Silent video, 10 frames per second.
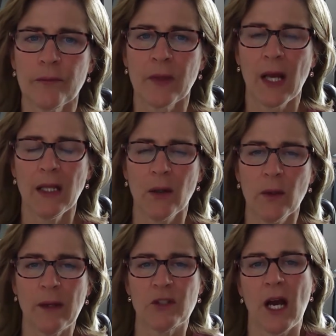Hello,
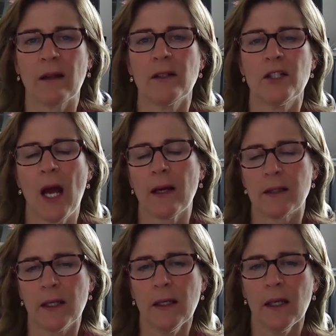I'm Jacqueline
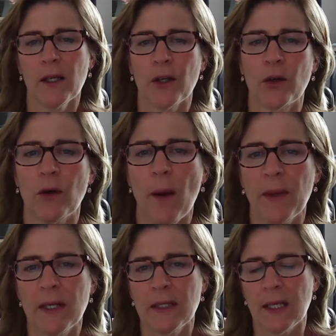Jackson,
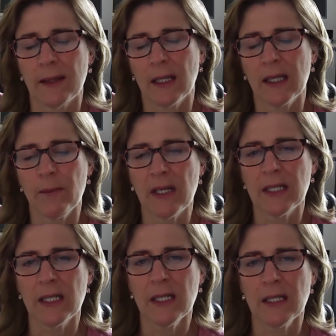Chiropodist at the
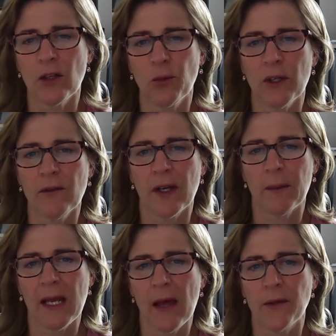Leamington and Tilbury
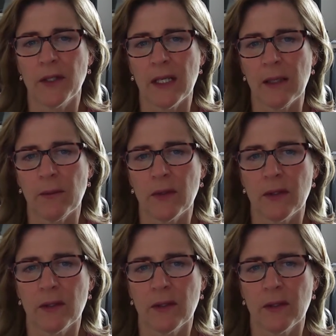Family Health Teams.